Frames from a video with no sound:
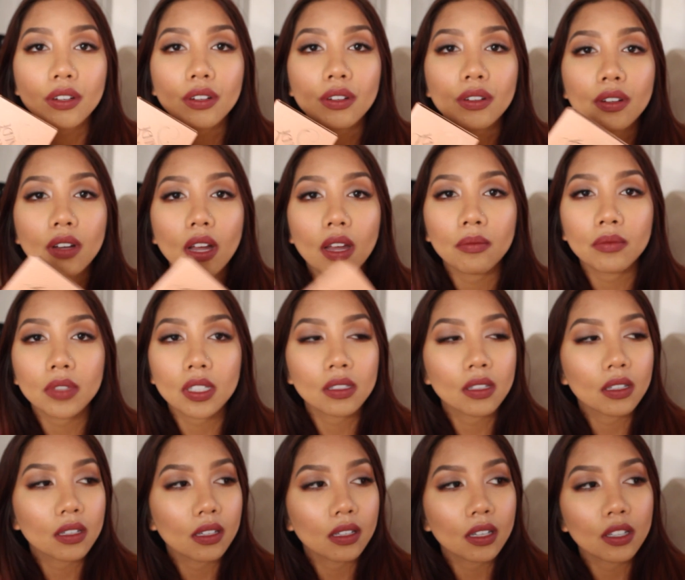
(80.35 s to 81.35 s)
I'm just
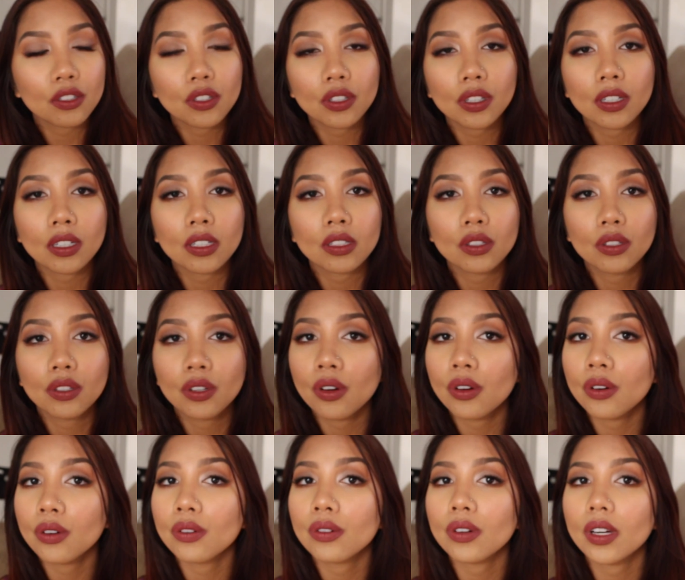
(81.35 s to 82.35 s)
gonna let you guys
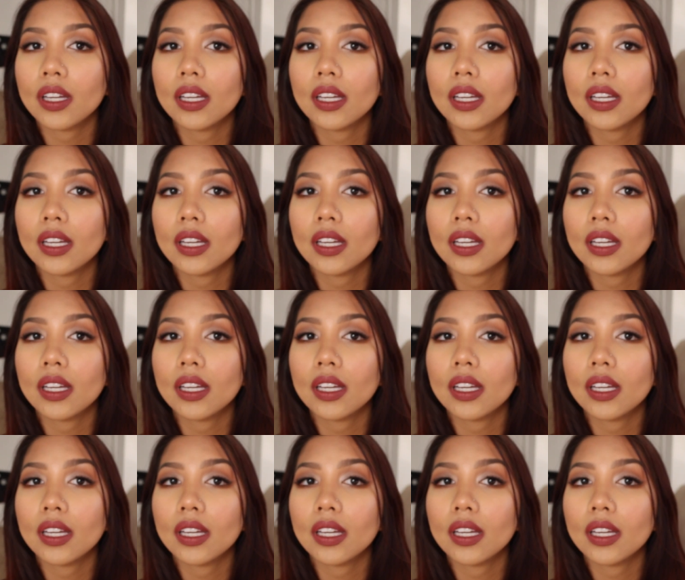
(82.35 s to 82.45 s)
go